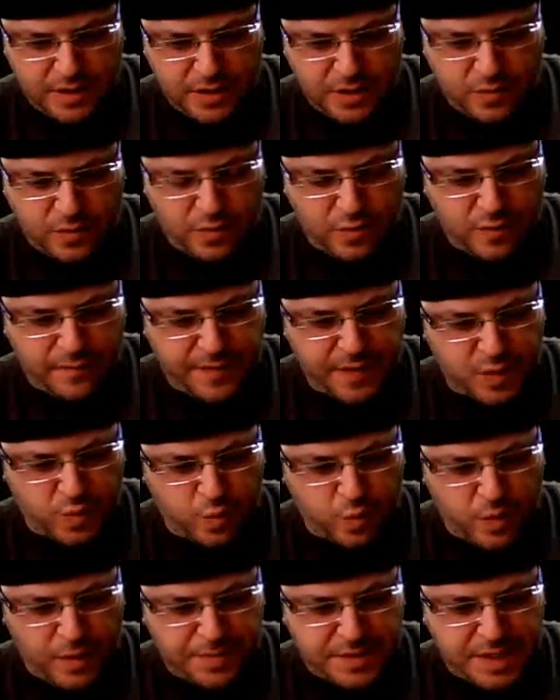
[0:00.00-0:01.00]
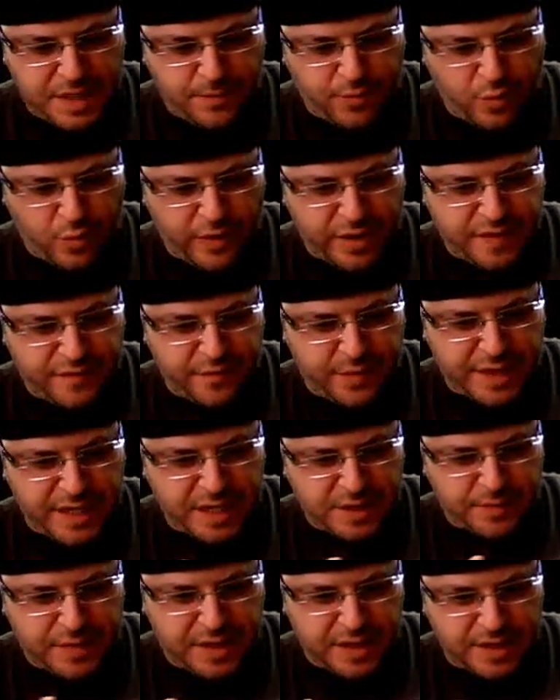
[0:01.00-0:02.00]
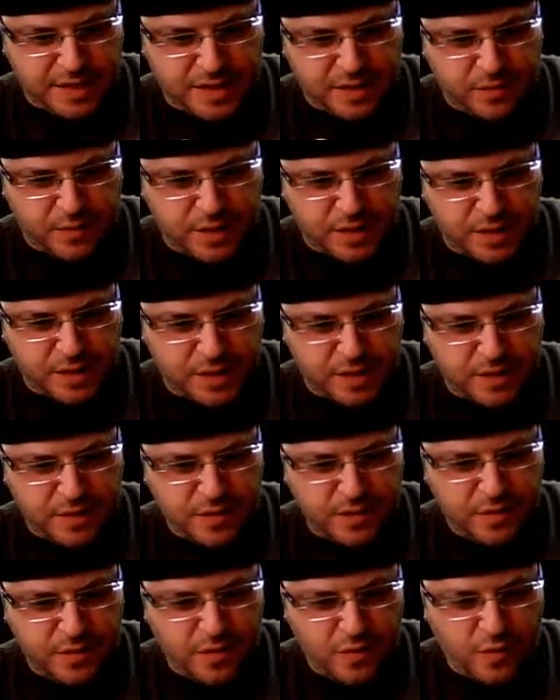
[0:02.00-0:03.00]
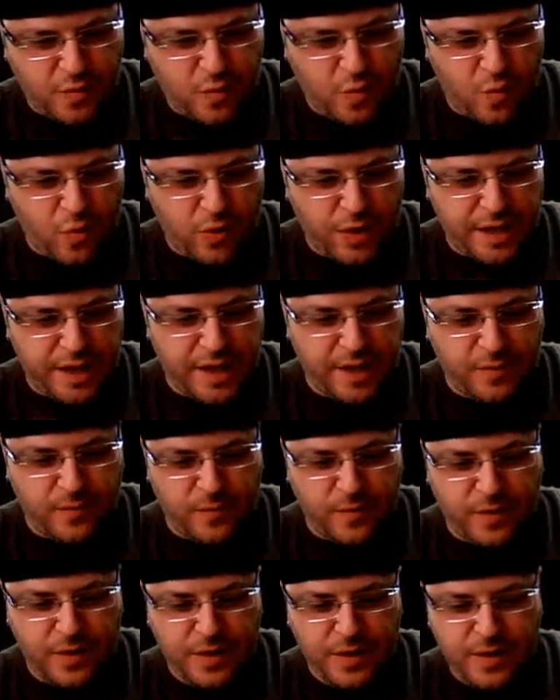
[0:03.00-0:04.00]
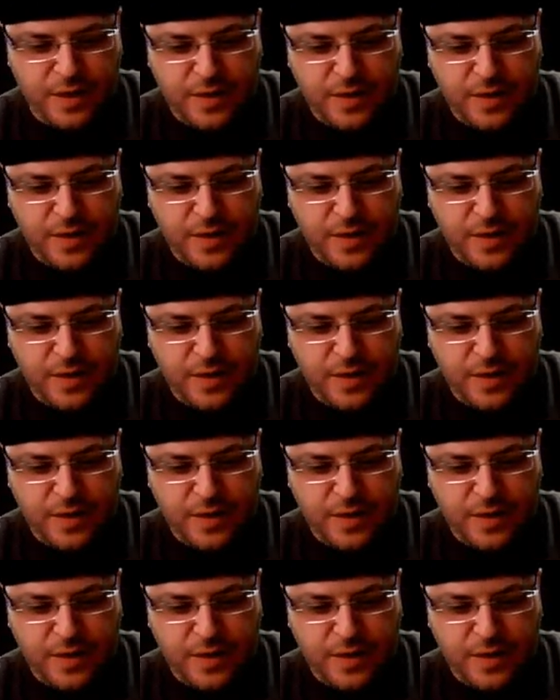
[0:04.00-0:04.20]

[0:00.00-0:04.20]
I don't know if it's rip tape or SBS because it was worn in